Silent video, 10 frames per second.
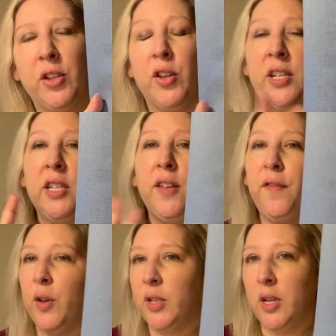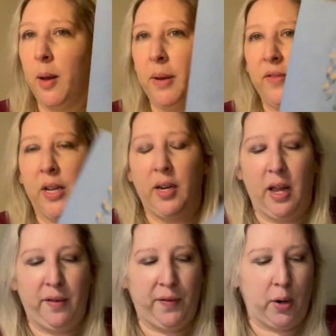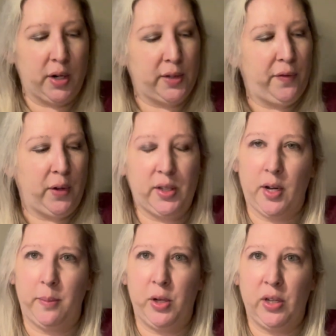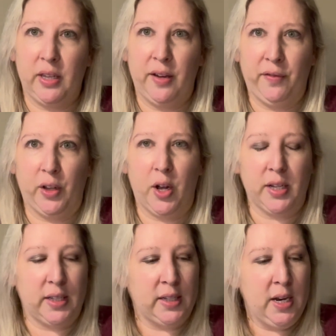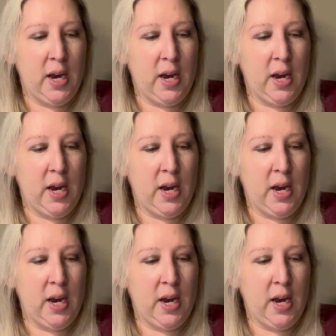so this is the first time I've done an Owl Forest, first time using their floss.